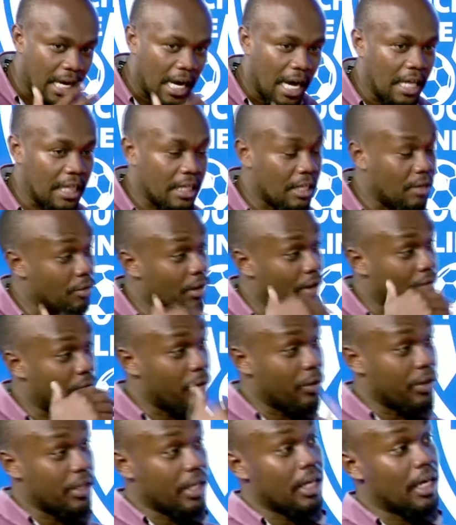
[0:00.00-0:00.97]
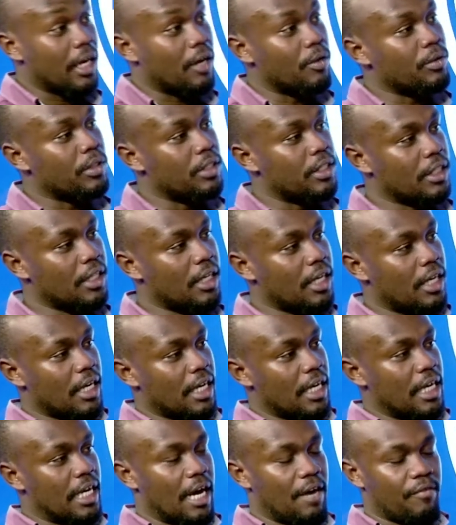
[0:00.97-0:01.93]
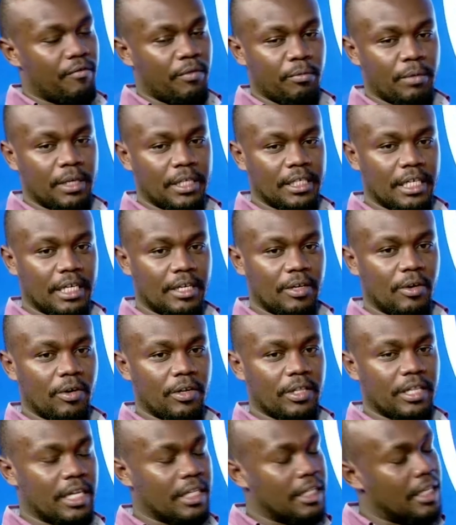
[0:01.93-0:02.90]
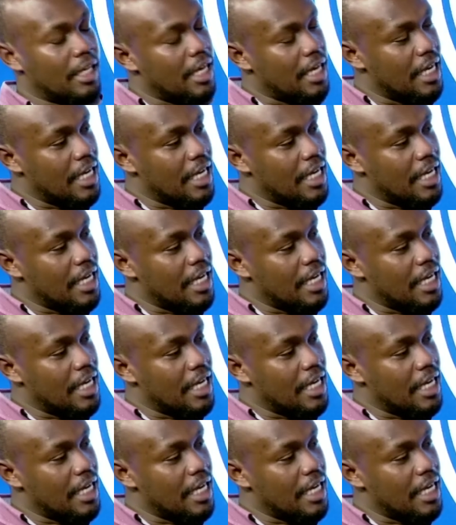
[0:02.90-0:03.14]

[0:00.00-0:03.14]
and then we have got the county government and all that.